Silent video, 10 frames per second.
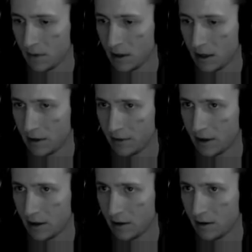And
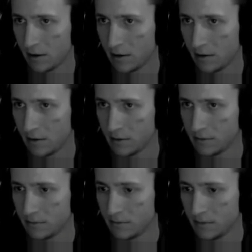then
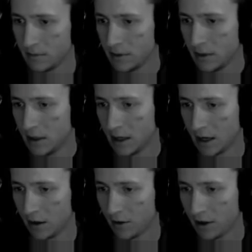I
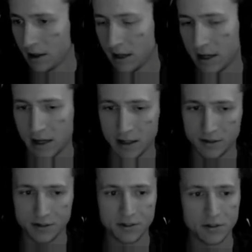looked
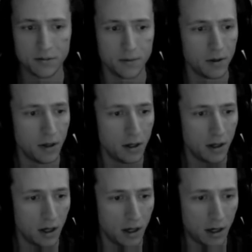at
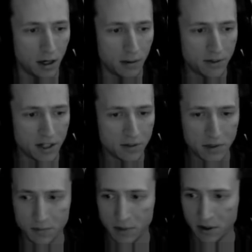
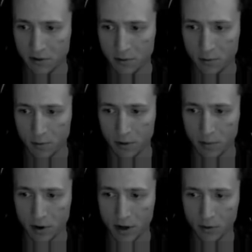Jasmine's piece with the
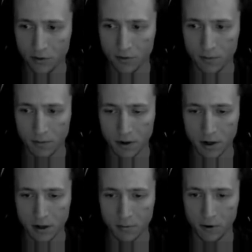birdhouse,
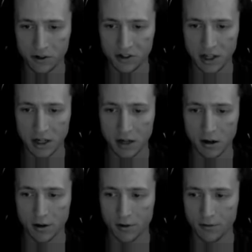where she had a
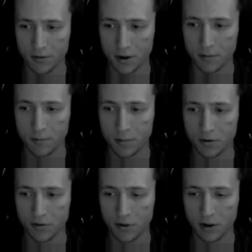lot of
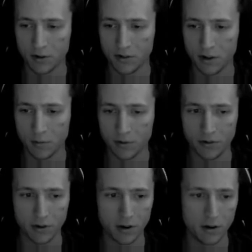points of interest that was
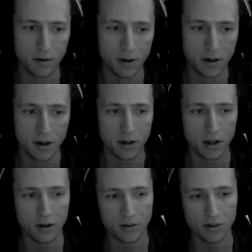
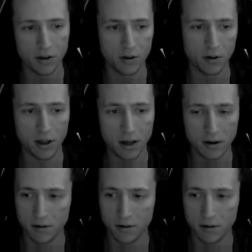interesting to look at